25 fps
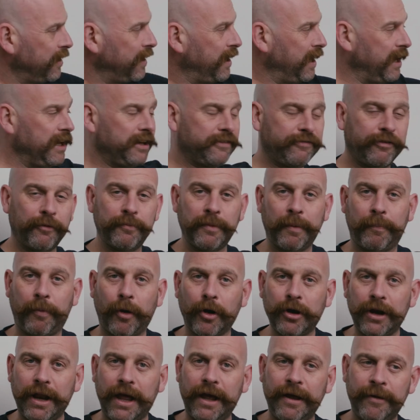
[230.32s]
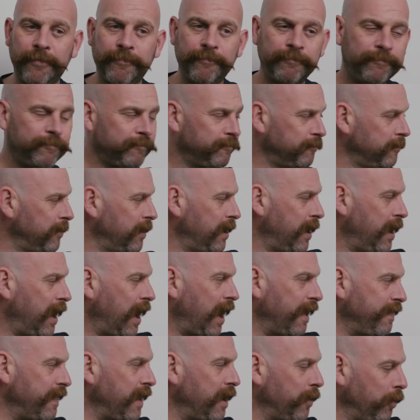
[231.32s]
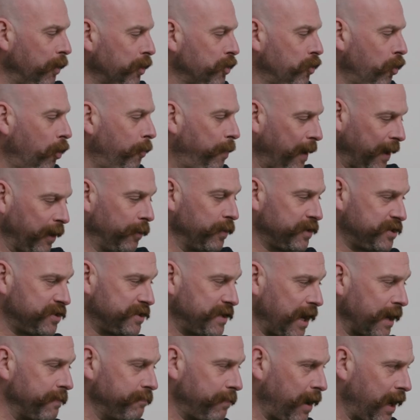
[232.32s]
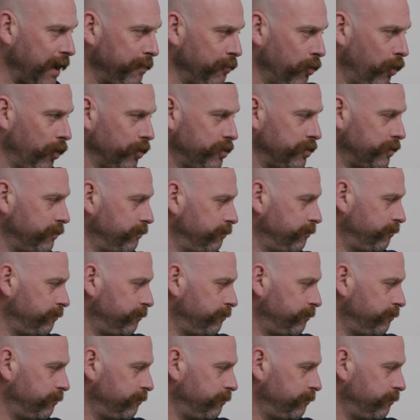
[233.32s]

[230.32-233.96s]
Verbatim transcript: heat from the boiler, and then it would go back to its standby mode.